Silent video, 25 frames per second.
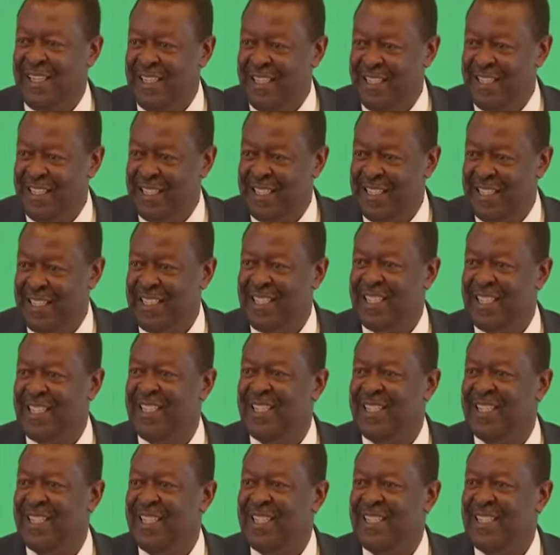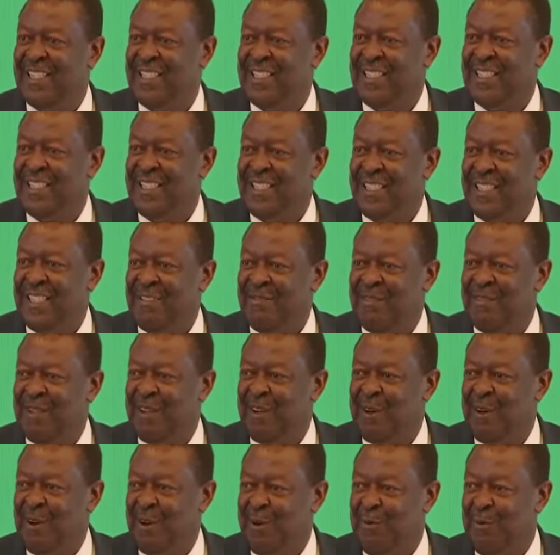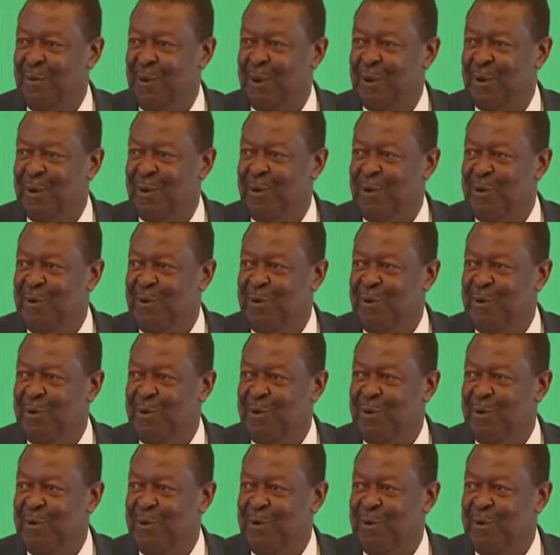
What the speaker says: in this very honorable